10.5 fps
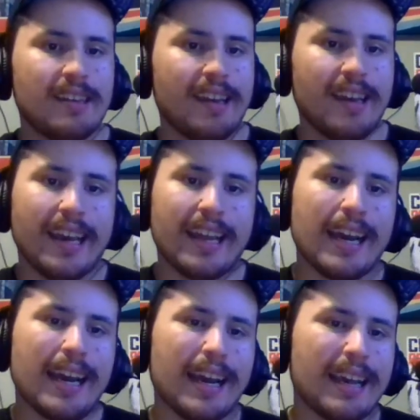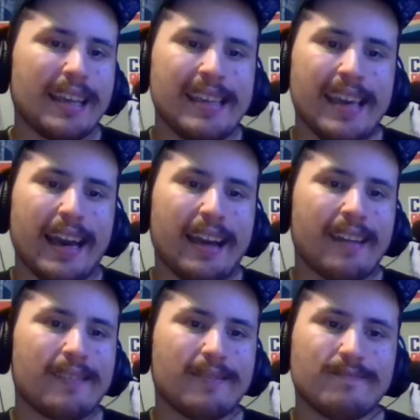And yeah,
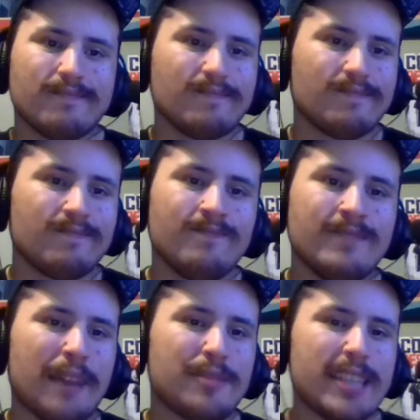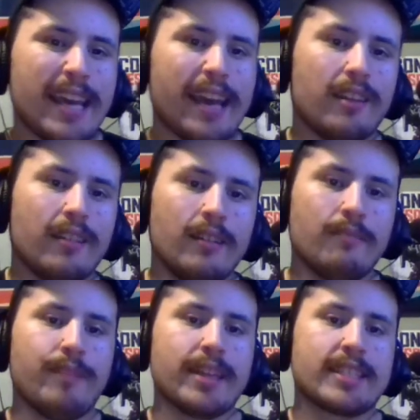Enough said.
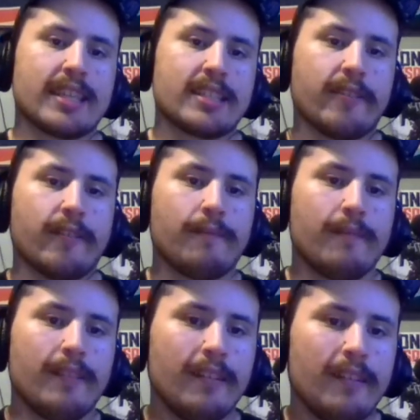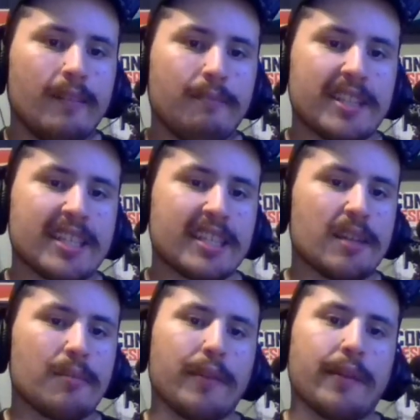Best Godzilla. Best Godzilla
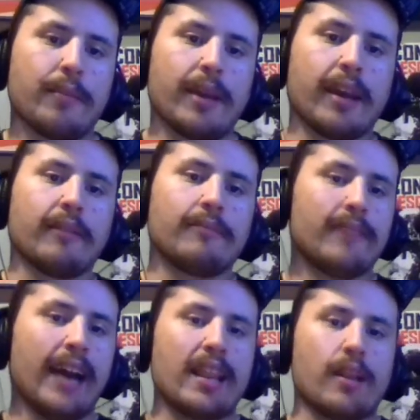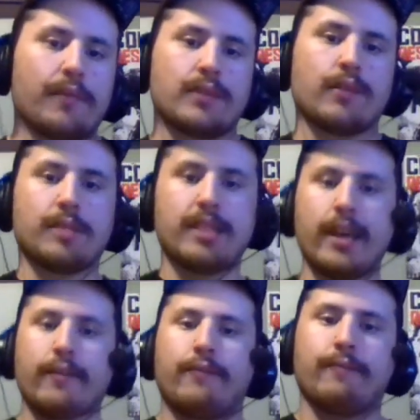movie ever made. I love this film to death.